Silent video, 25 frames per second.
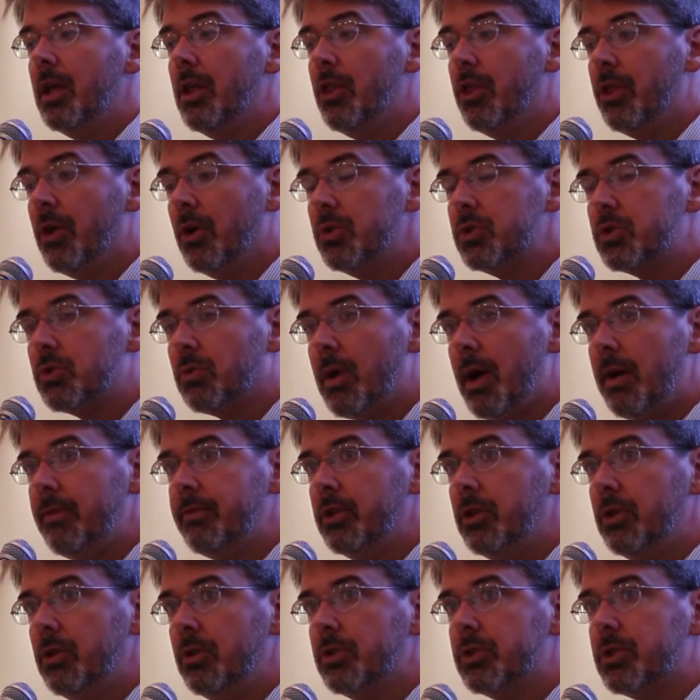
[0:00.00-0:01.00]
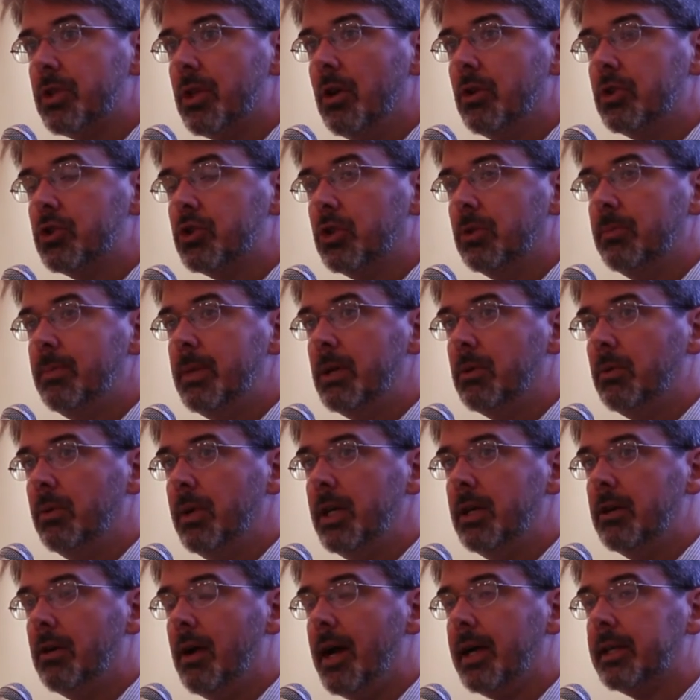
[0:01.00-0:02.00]
Those revenues, though, should be
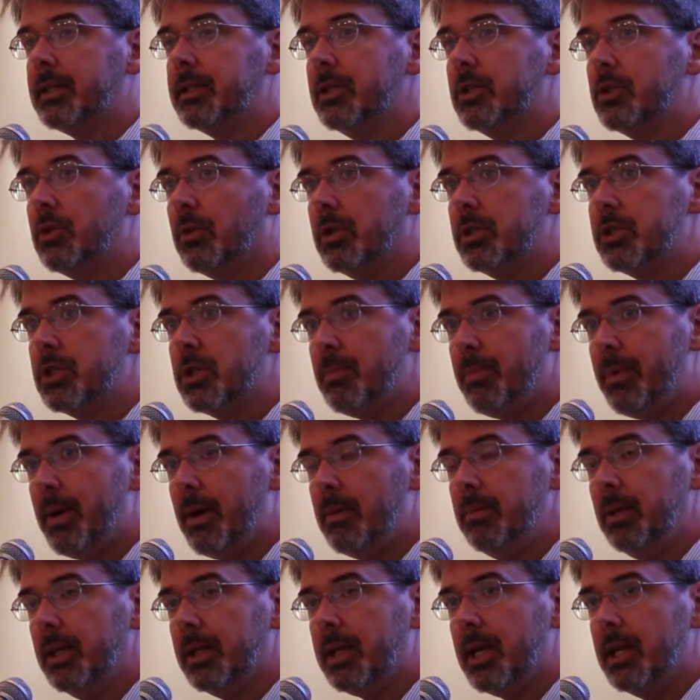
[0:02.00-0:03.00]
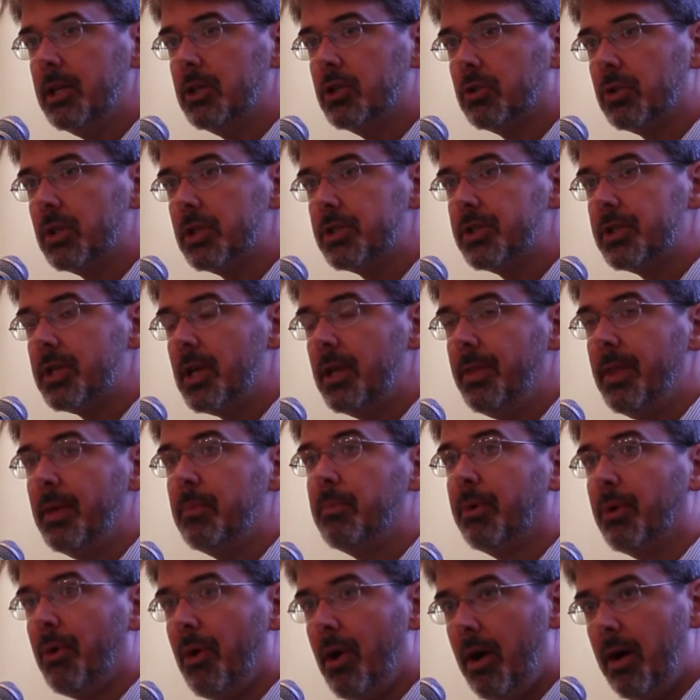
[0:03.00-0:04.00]
redirected towards the public interest and the
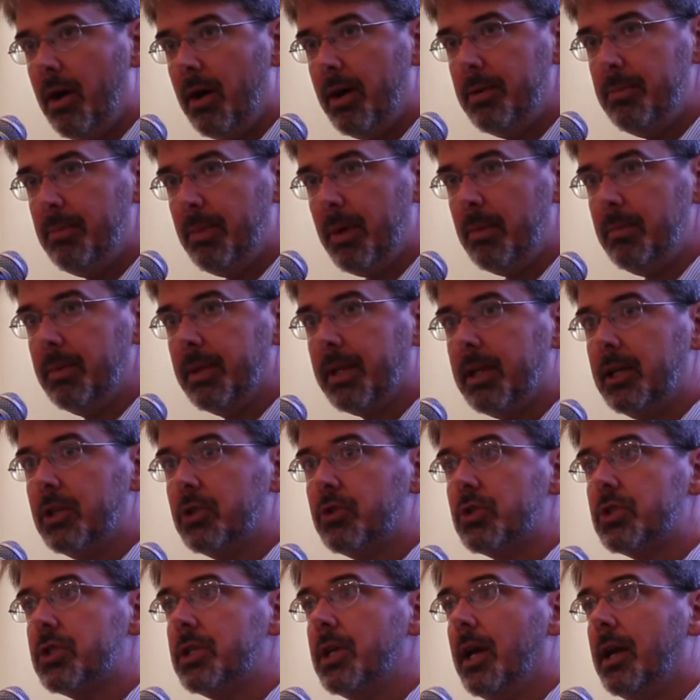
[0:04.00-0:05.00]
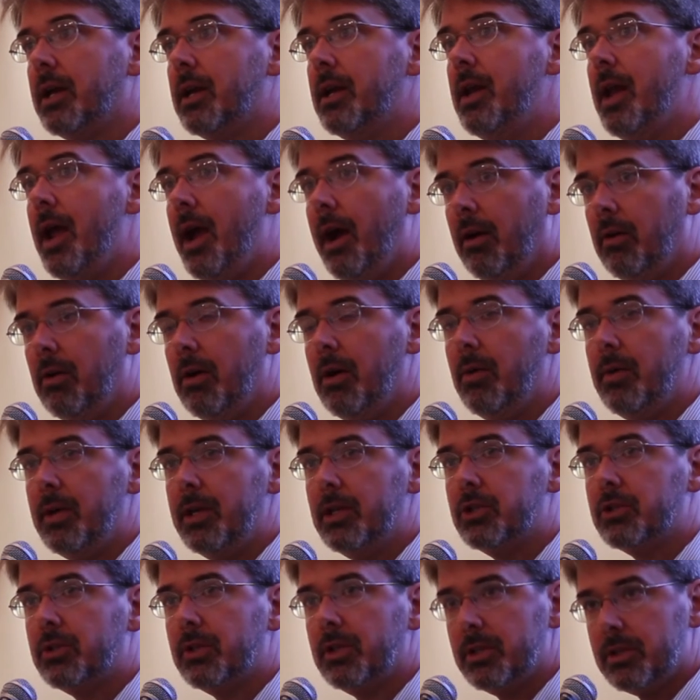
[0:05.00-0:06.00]
broad public interest, not a narrow
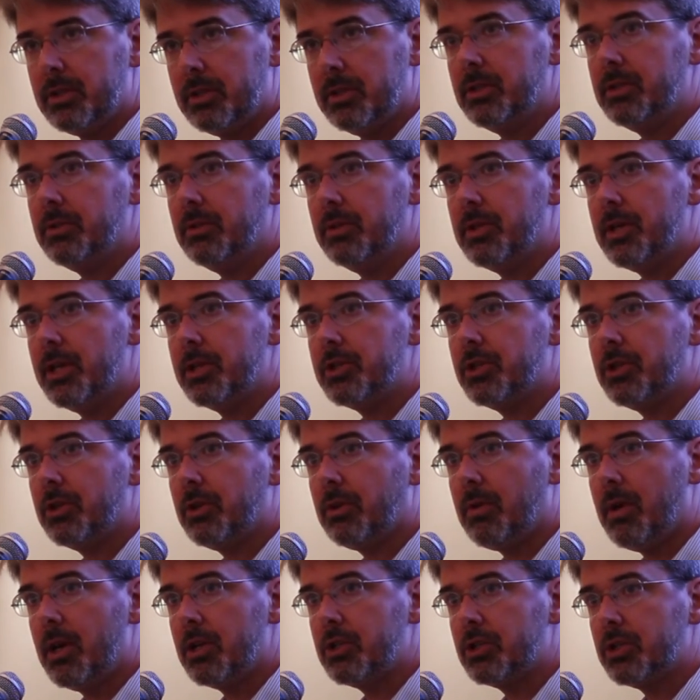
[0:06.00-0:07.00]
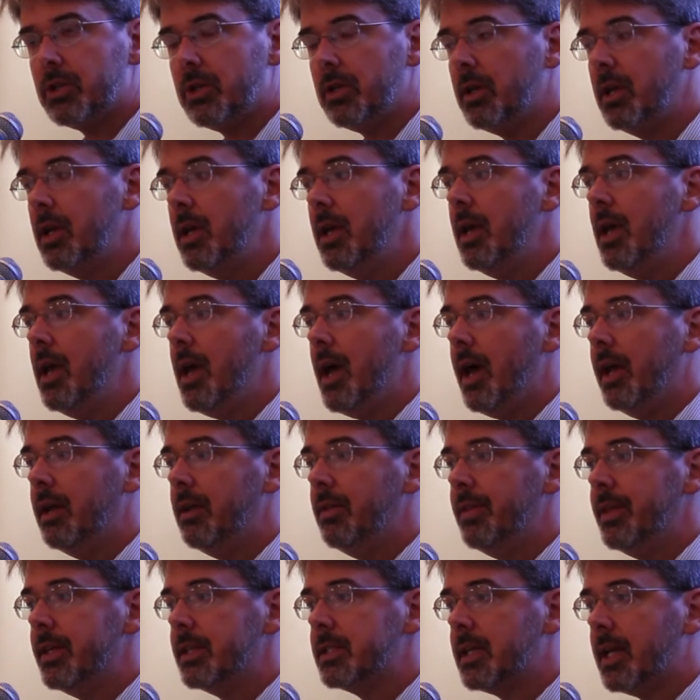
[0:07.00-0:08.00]
interest, to address your question. And
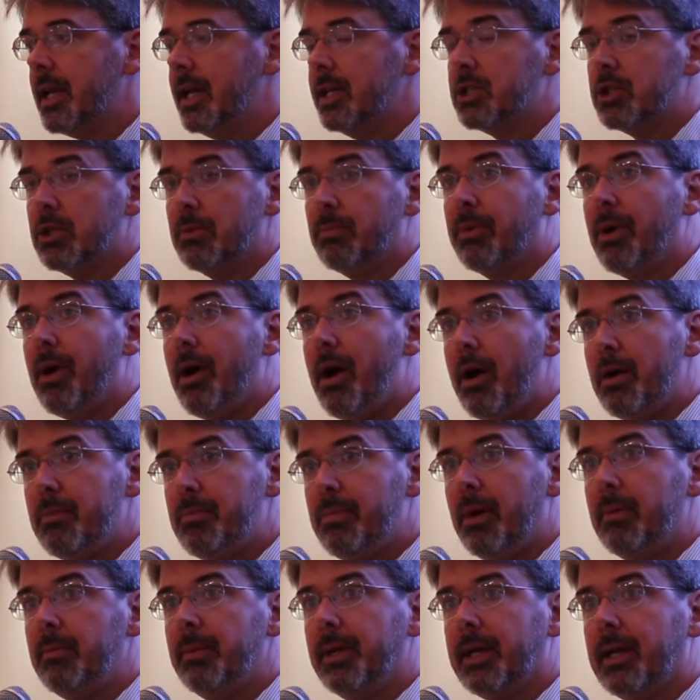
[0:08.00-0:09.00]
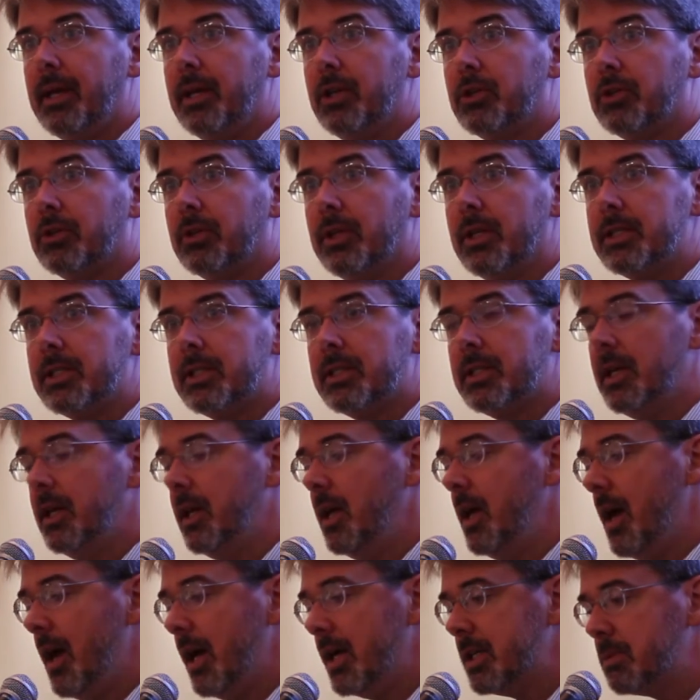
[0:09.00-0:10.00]
in this case, the broad public interest
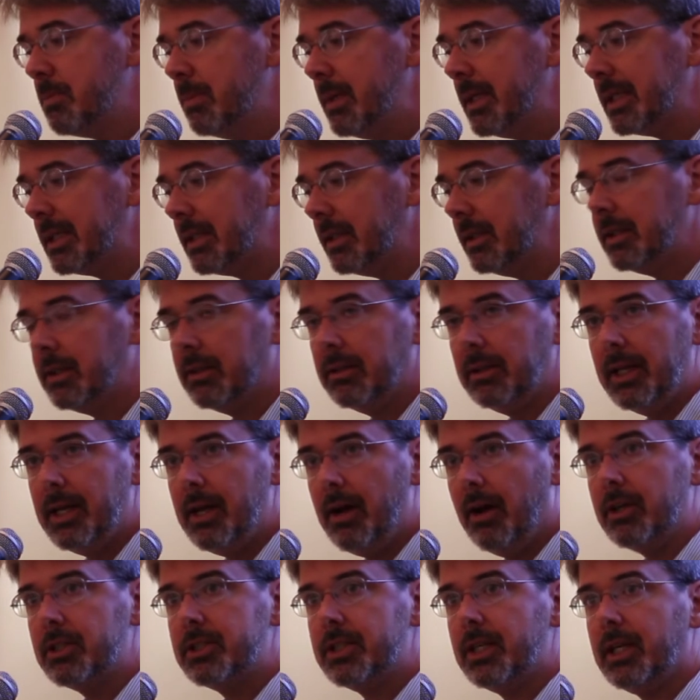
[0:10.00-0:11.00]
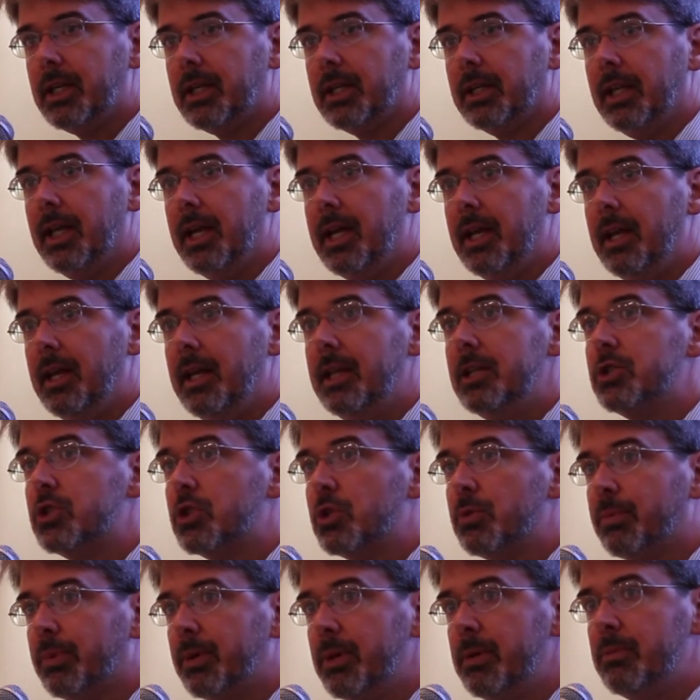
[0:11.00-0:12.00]
has been clearly articulated in
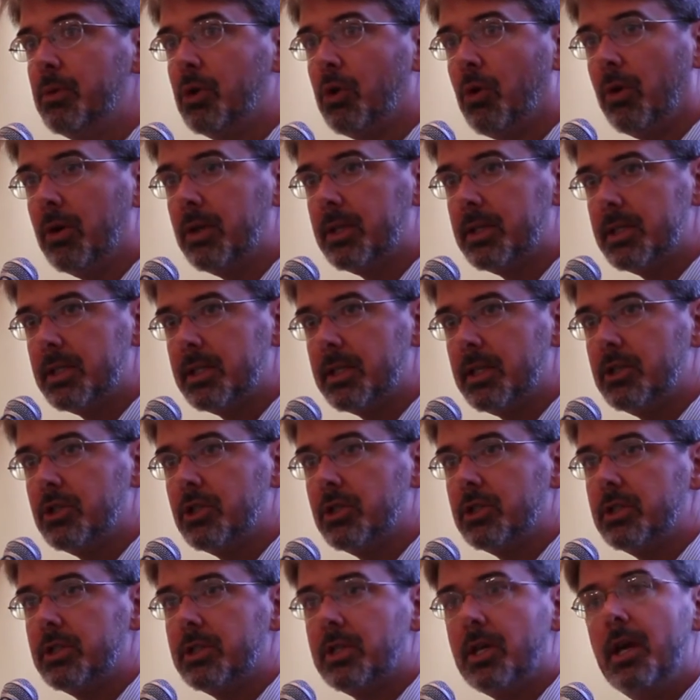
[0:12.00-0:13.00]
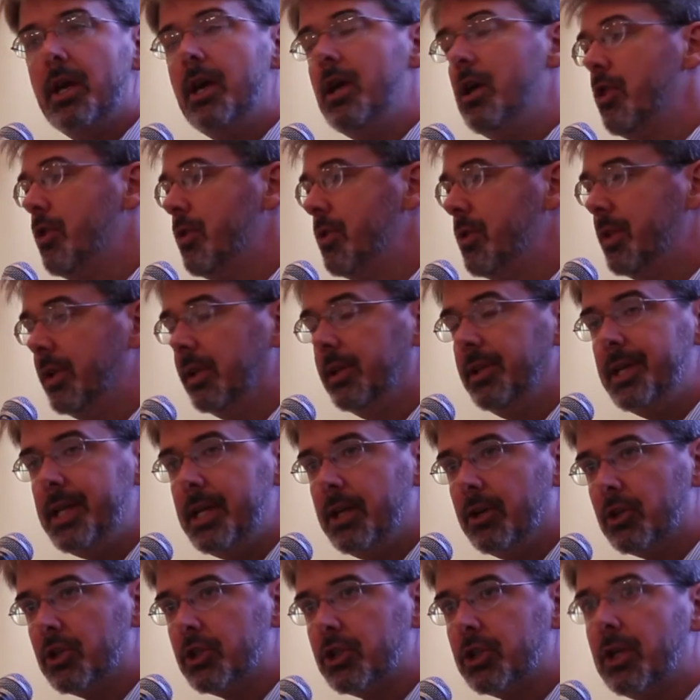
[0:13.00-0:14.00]
Supreme Court decisions, through the
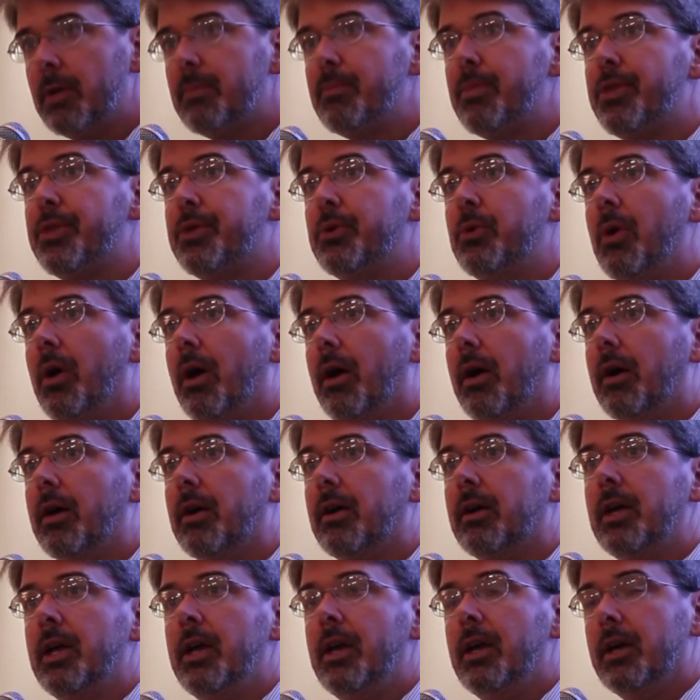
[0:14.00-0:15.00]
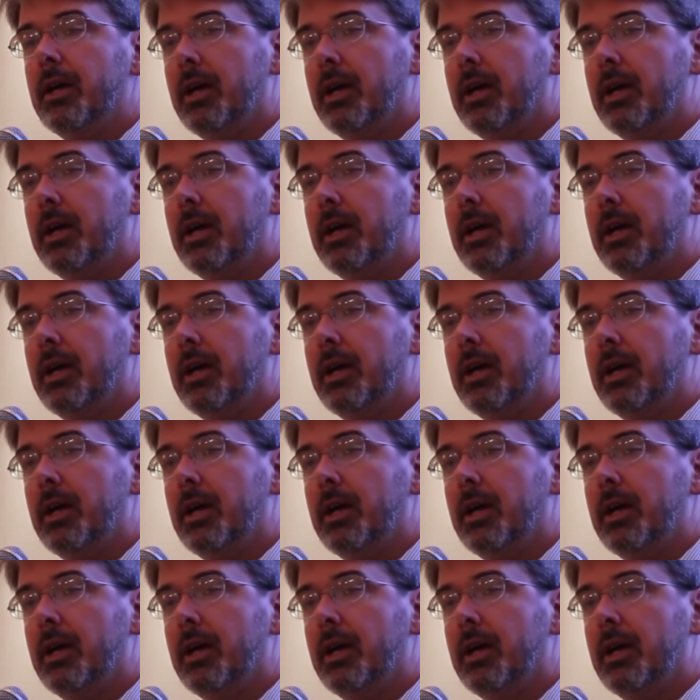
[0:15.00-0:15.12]
leadership, through our